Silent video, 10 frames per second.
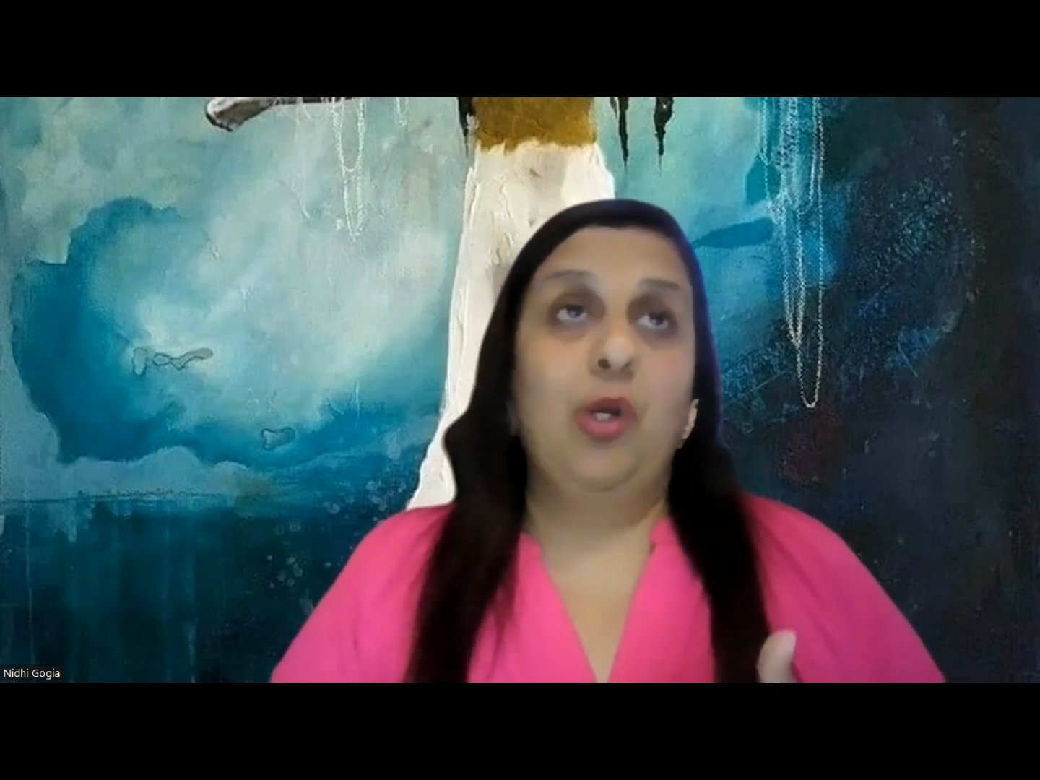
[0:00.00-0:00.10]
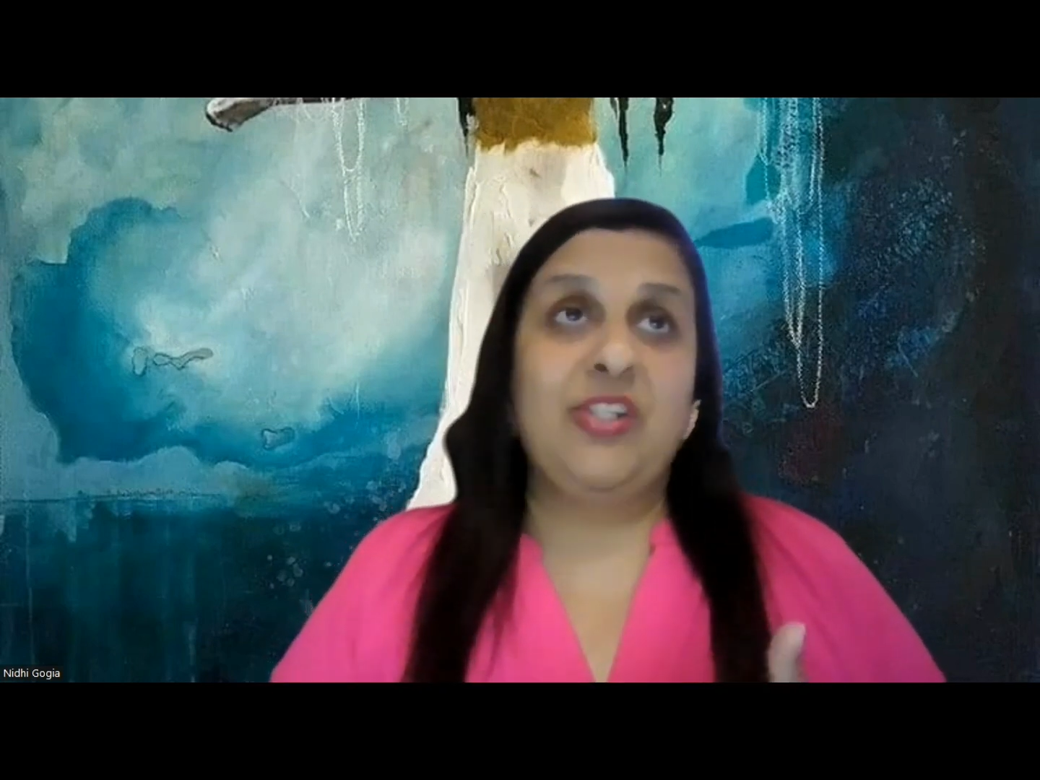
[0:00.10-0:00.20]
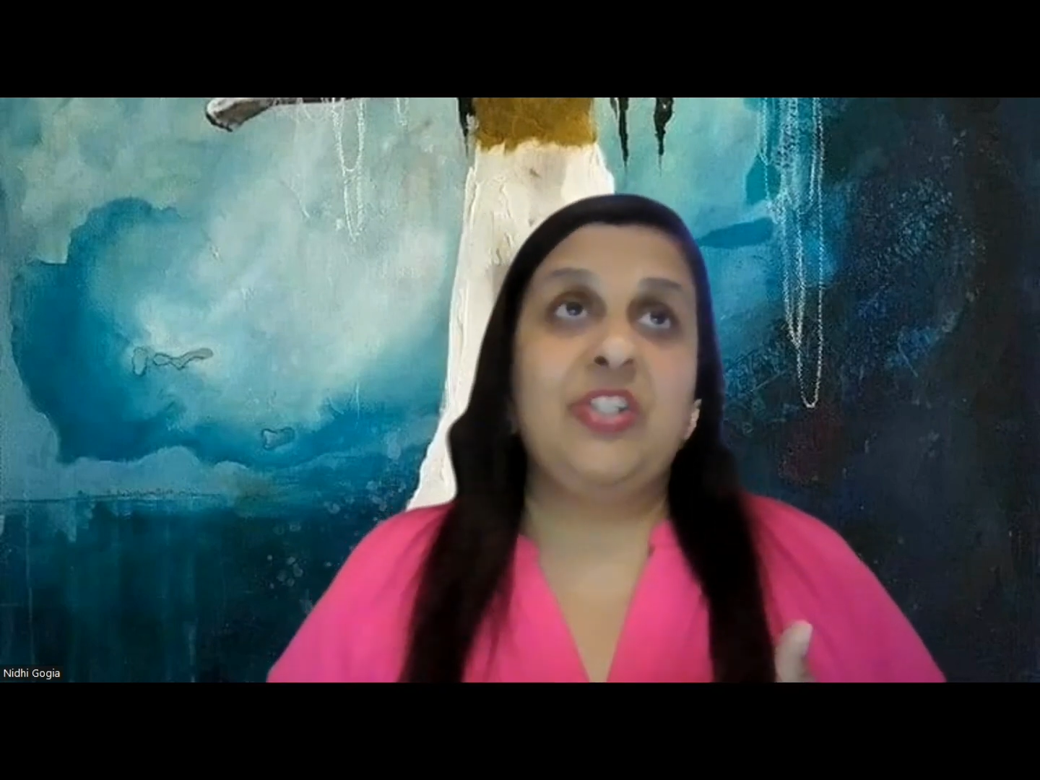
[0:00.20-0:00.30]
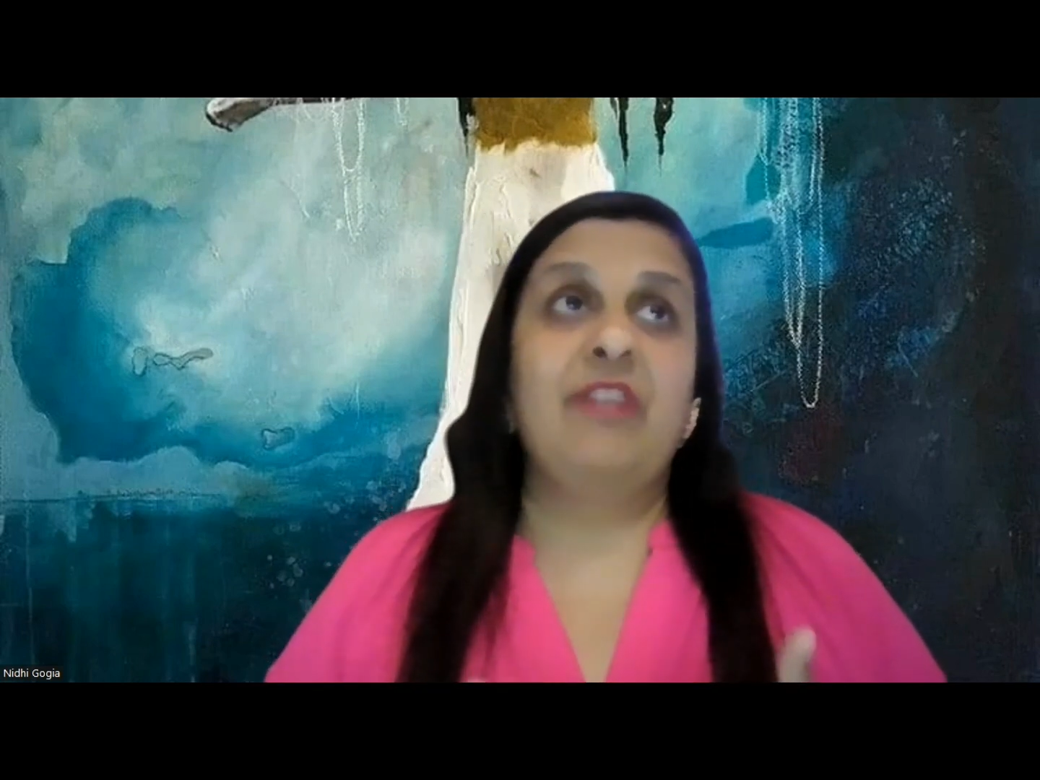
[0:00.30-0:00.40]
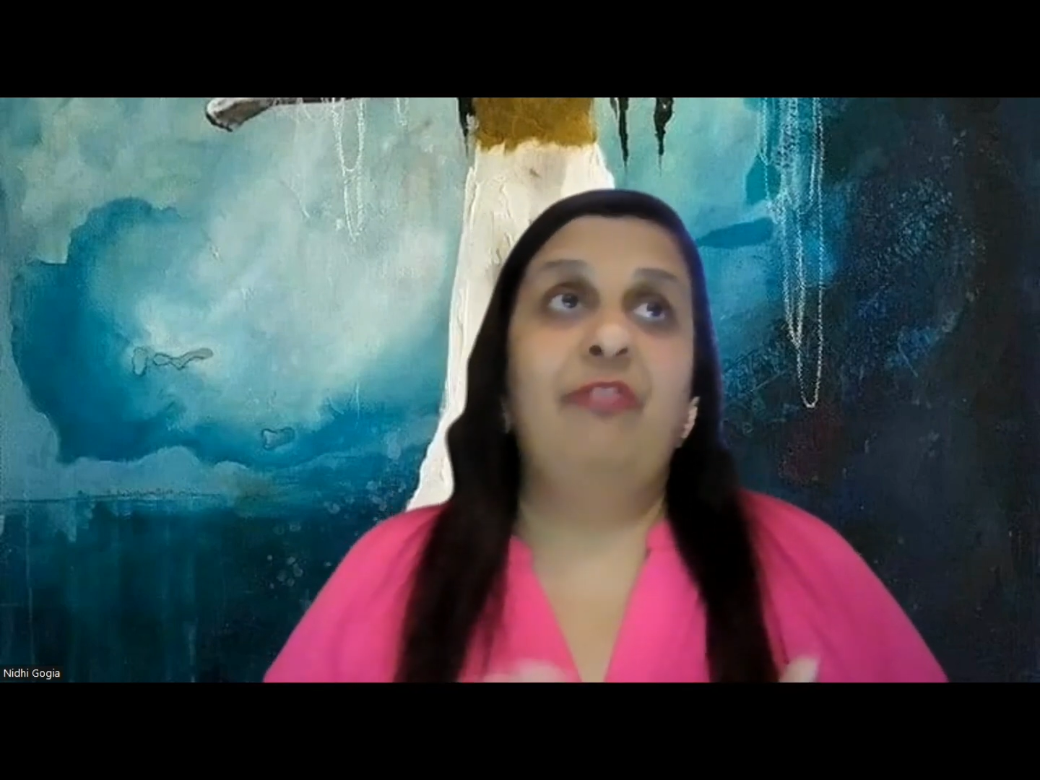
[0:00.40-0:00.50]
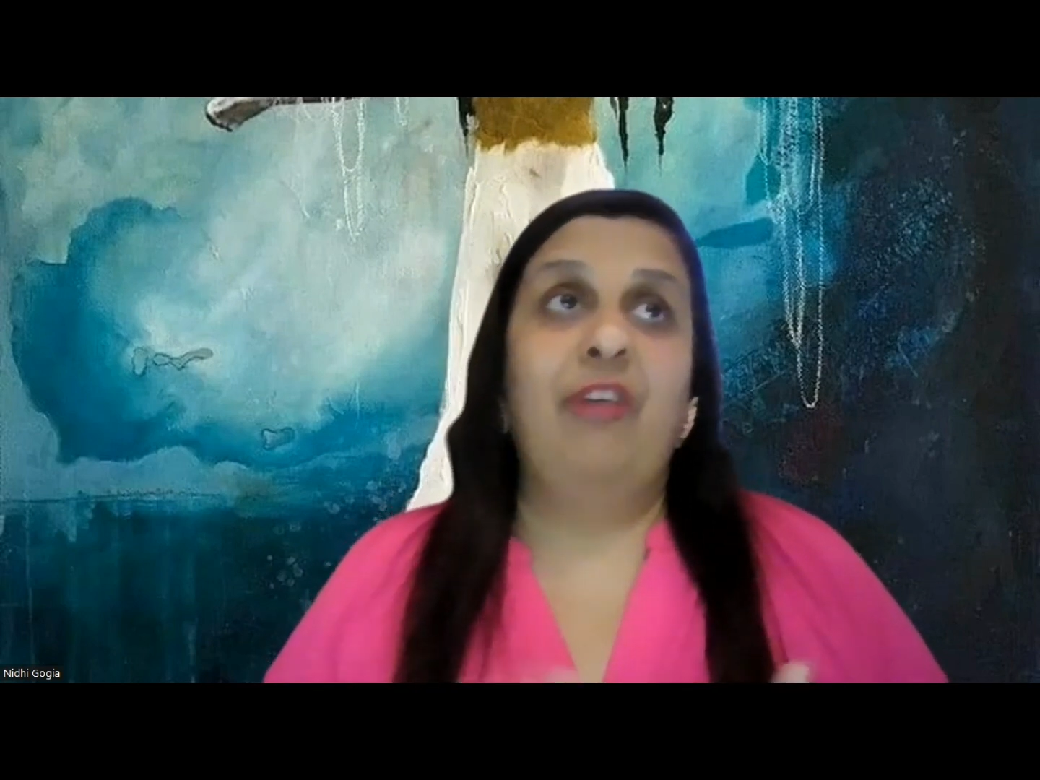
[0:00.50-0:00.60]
positive